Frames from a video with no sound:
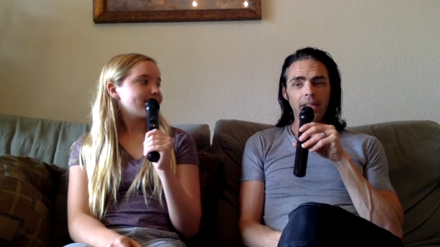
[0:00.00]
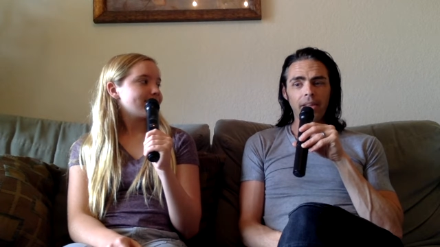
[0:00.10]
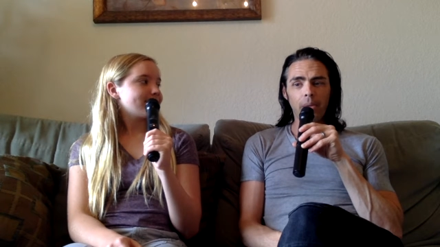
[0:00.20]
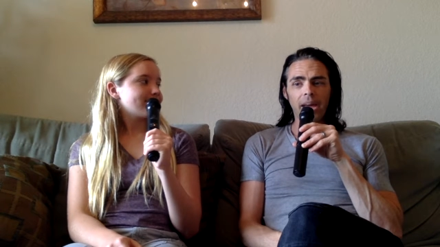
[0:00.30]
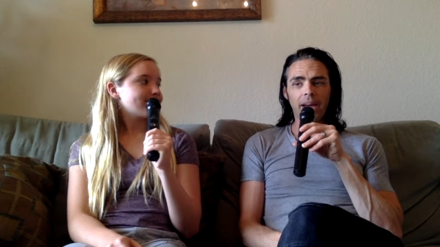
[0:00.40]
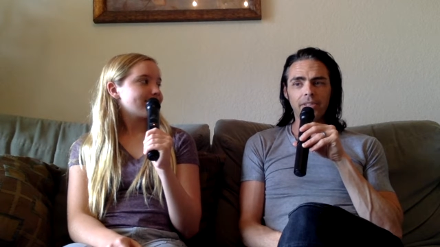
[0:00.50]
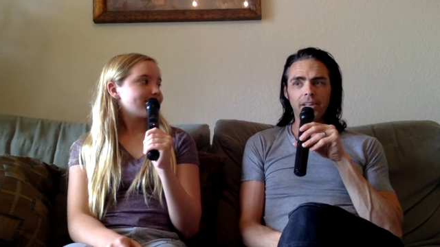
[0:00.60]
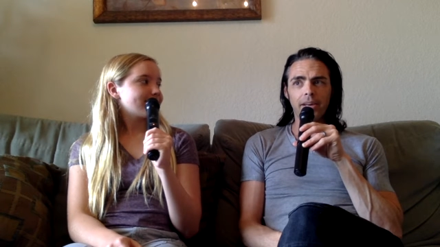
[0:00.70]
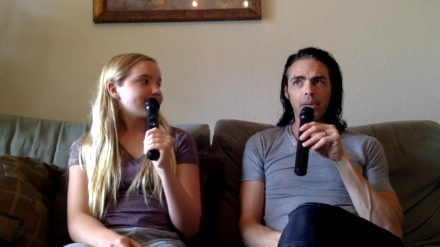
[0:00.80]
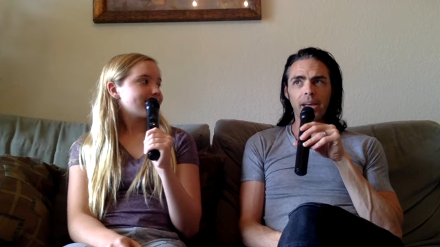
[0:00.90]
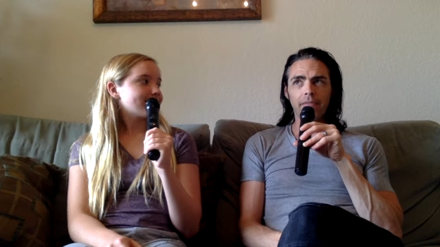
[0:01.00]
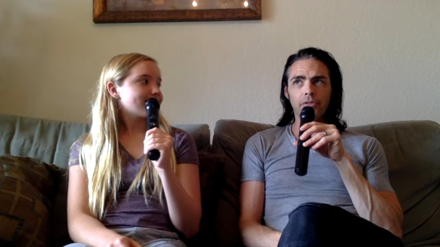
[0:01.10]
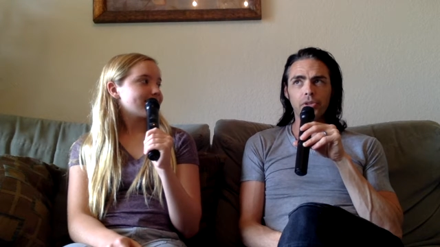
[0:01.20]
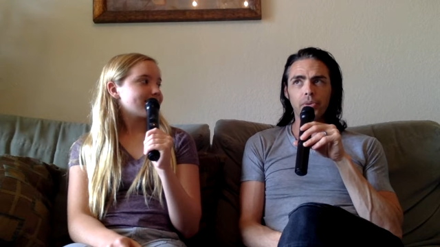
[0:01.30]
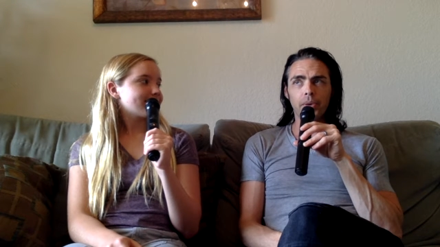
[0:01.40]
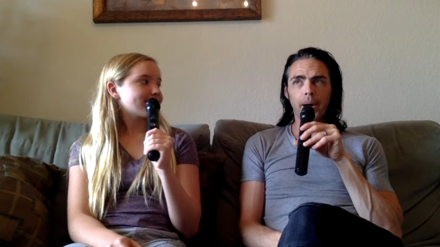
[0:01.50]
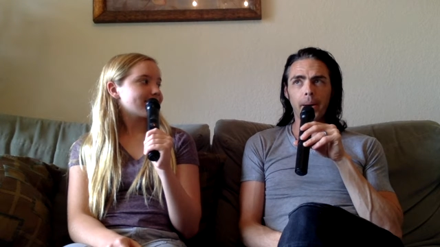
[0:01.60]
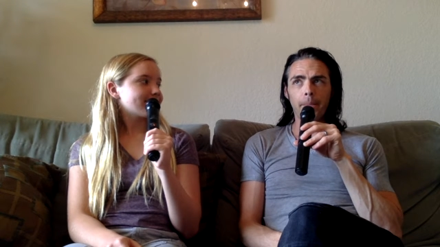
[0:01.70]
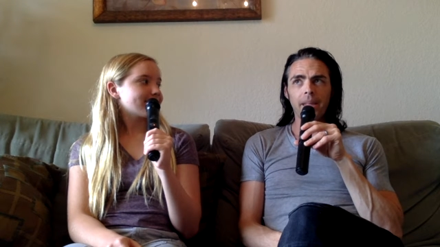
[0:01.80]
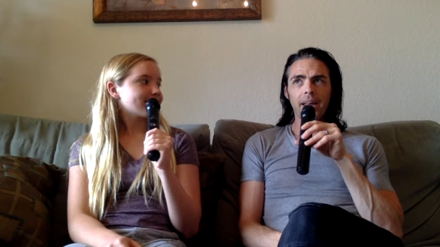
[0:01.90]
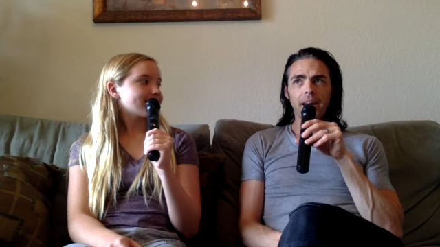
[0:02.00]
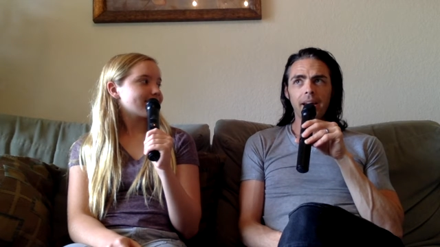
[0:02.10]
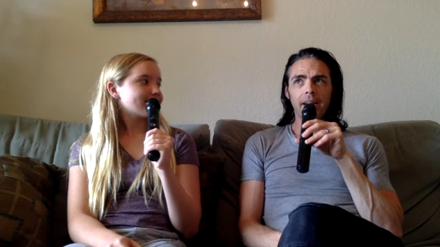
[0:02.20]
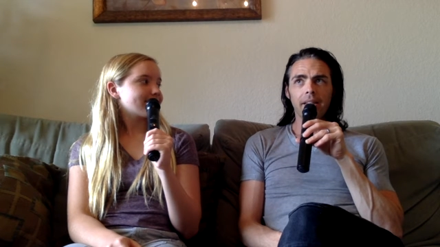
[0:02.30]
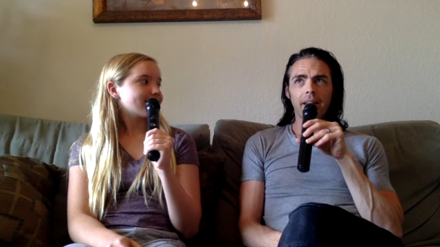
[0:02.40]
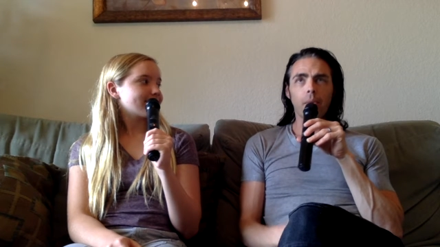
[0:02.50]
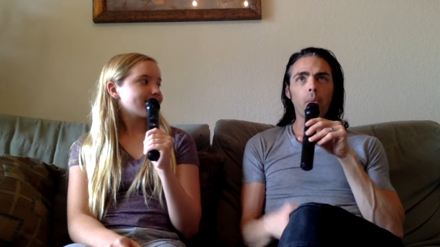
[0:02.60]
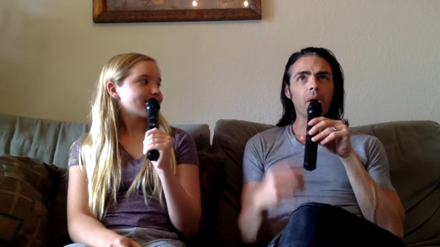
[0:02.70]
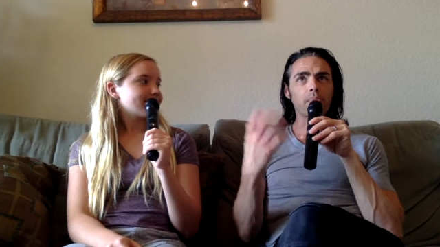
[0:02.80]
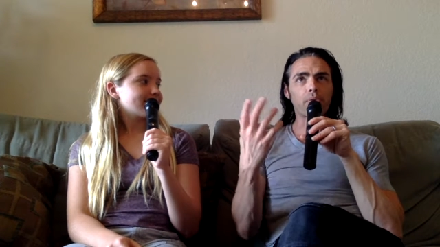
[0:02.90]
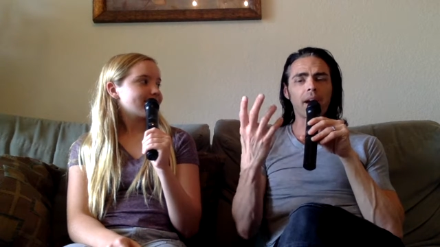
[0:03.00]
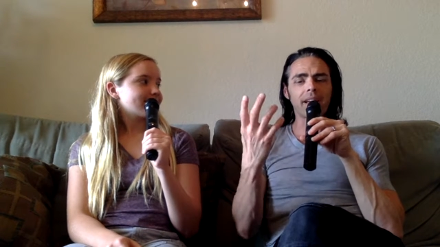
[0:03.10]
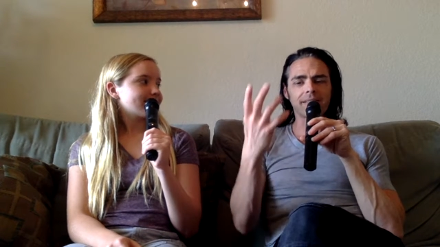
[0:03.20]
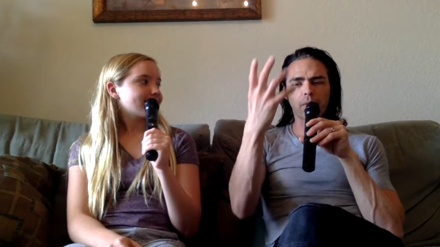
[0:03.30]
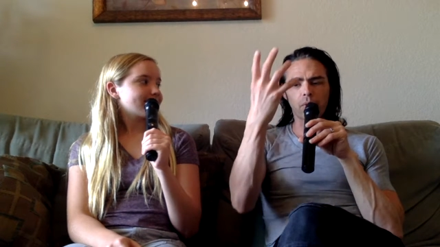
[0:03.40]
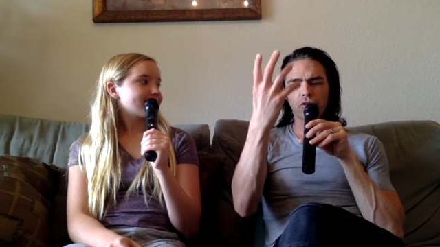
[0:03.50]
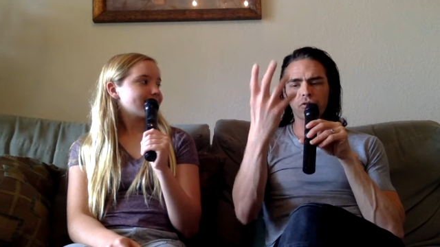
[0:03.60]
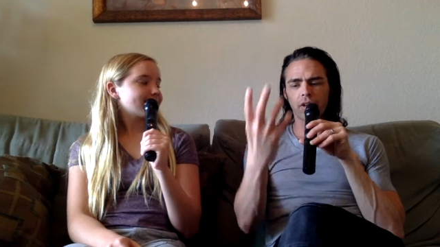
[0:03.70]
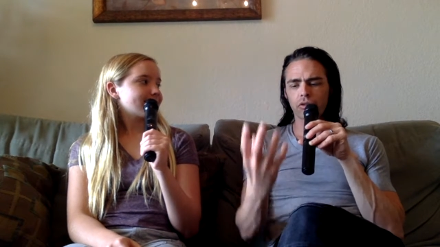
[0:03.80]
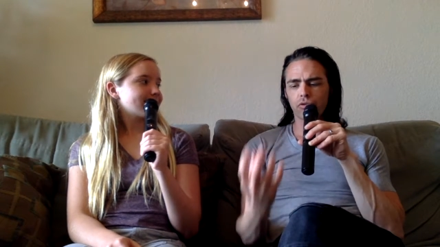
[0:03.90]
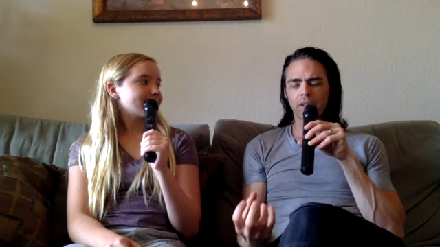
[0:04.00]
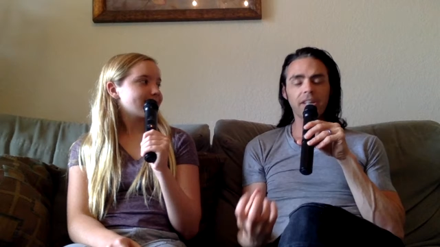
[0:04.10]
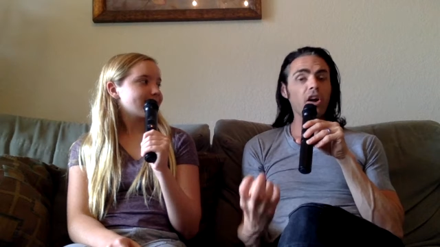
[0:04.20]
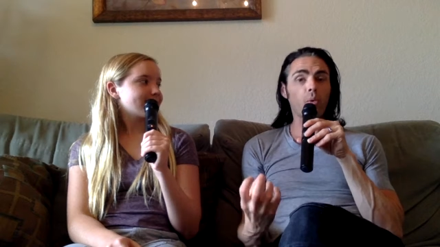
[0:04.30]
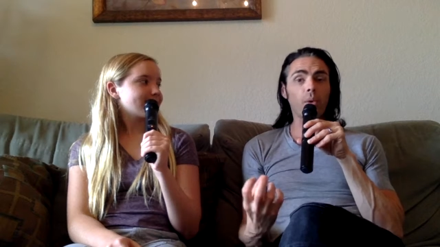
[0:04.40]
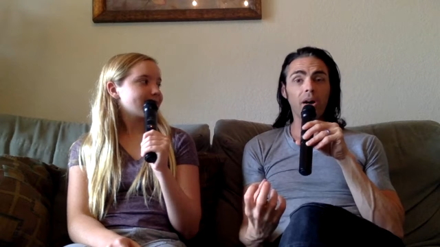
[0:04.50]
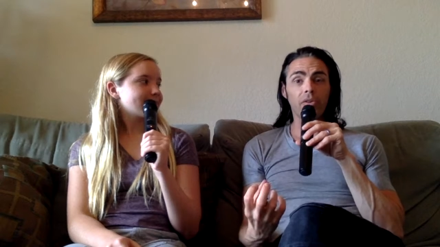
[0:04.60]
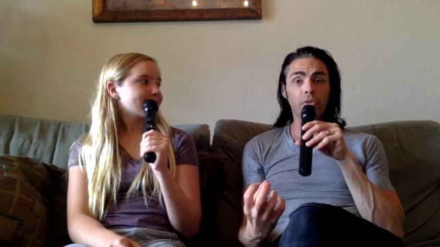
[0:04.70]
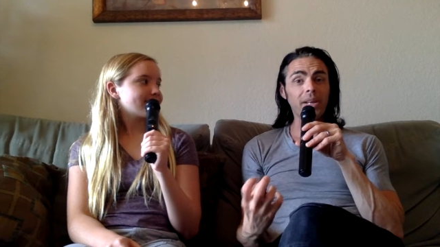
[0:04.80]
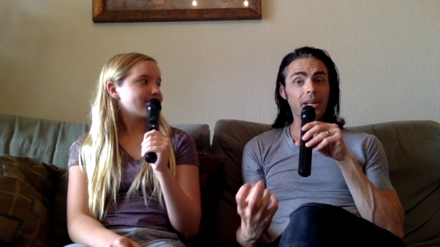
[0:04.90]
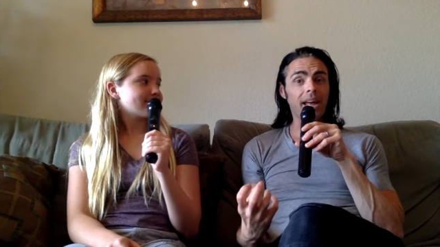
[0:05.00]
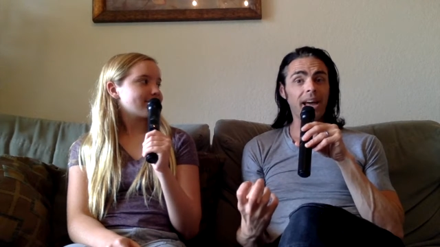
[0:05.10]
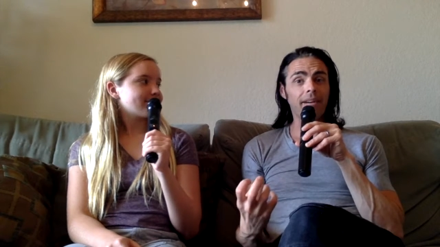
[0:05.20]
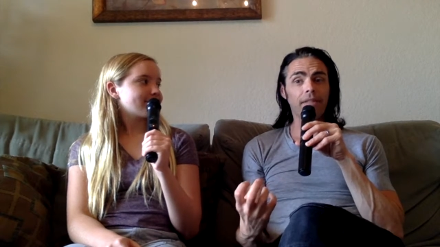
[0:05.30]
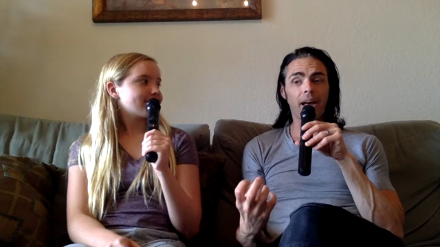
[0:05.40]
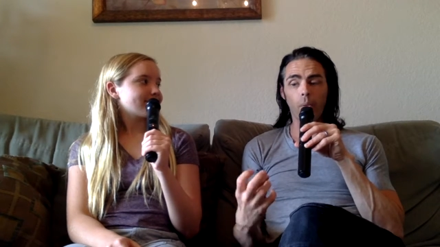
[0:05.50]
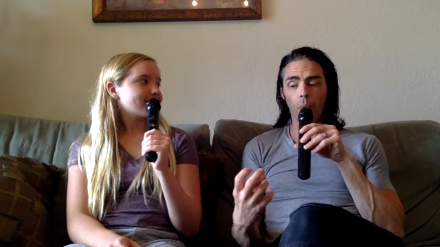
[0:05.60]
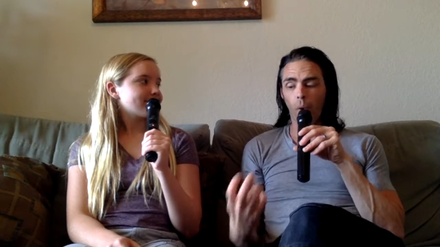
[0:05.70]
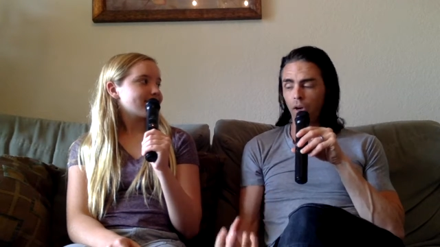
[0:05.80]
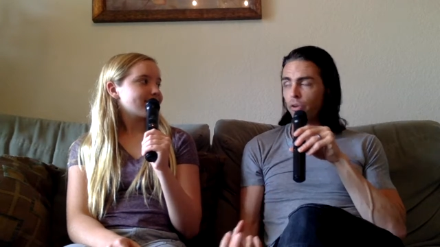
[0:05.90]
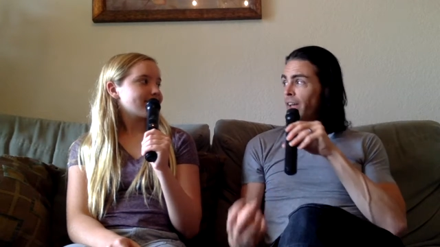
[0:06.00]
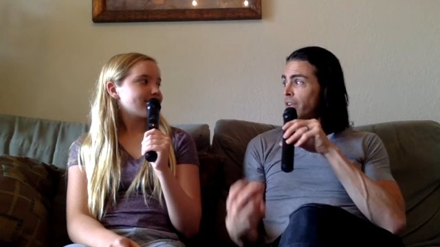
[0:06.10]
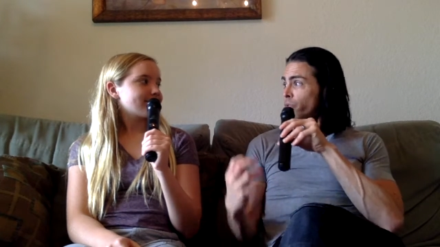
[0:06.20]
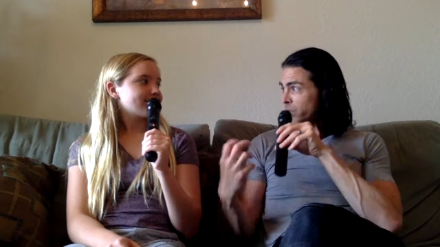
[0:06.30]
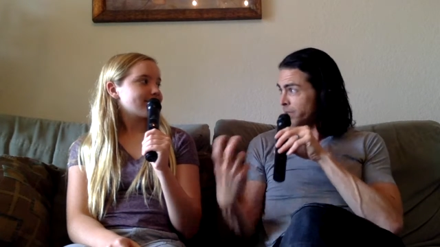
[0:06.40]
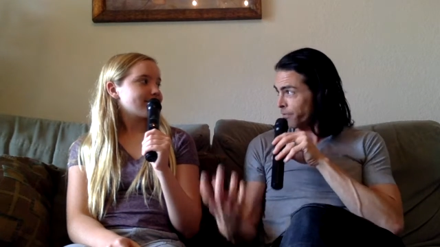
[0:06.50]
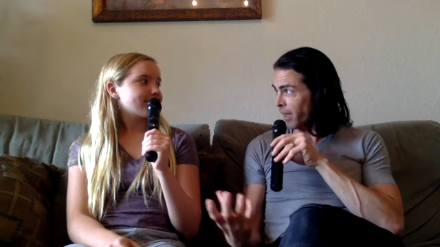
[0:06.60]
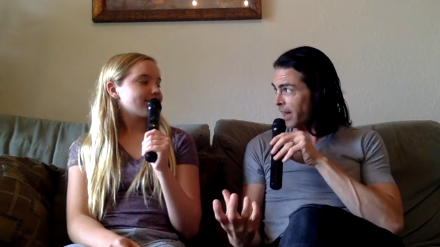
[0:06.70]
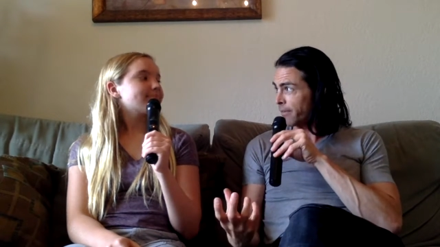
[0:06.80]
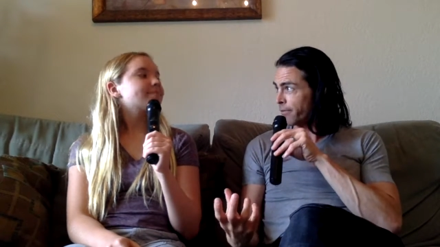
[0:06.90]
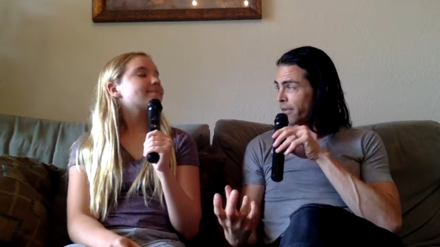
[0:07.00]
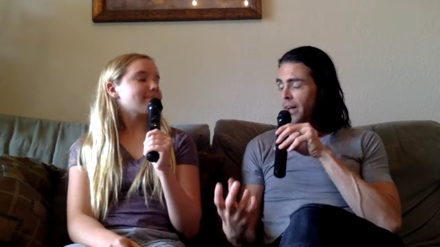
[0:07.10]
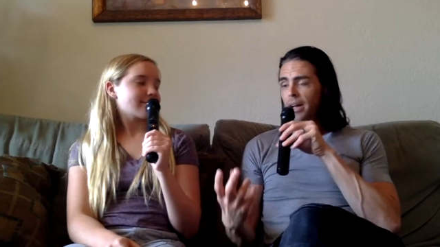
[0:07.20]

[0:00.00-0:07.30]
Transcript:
Speaker 1: That we have to, we have to, um, like when we pray, it's like we're drilling our well so we can have that water, that source of life,